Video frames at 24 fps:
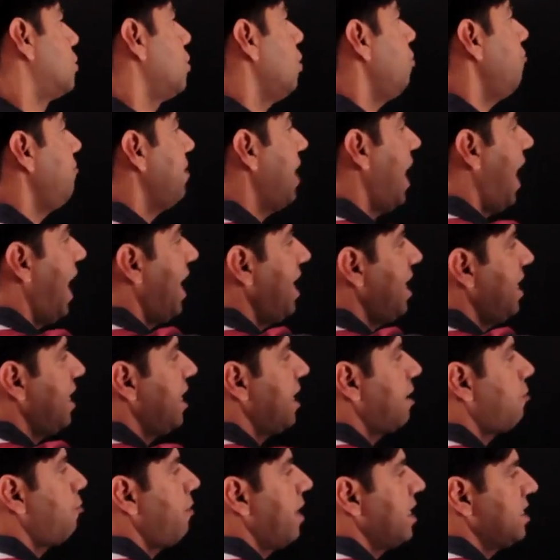So we had an
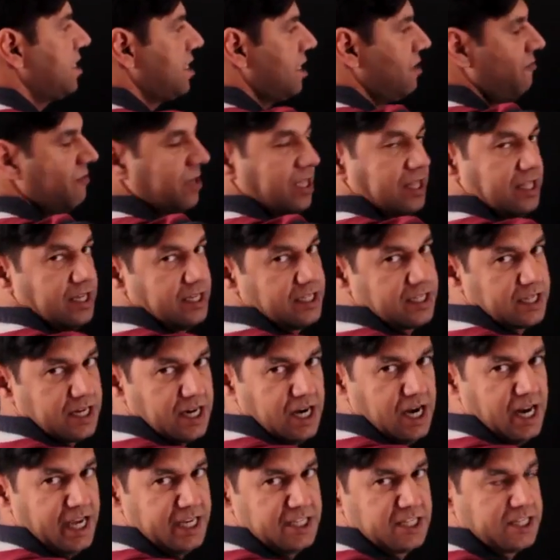equation with this
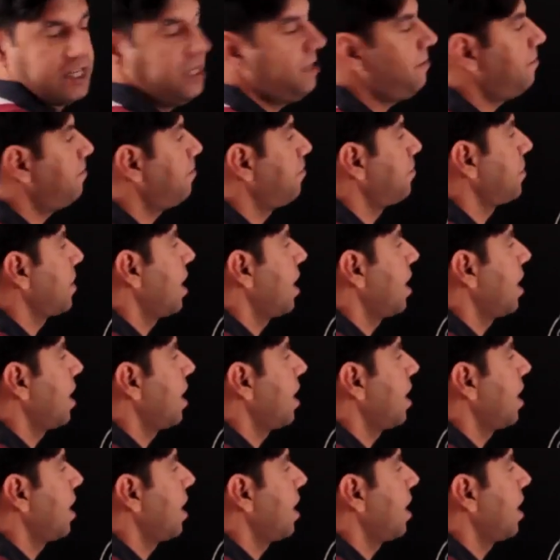relation.